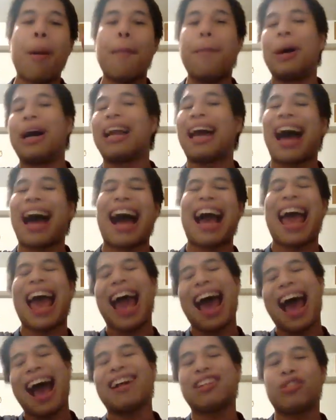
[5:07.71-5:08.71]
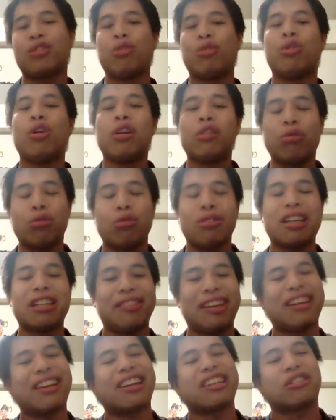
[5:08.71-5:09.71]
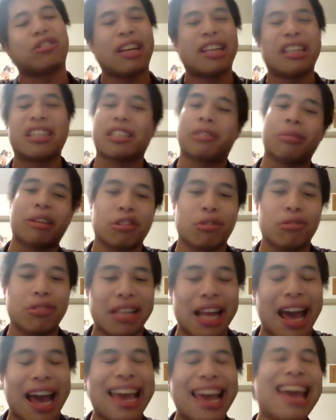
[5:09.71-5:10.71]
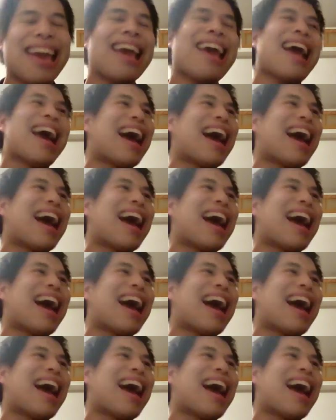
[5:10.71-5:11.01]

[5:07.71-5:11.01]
but I had to do this video because today is a special day.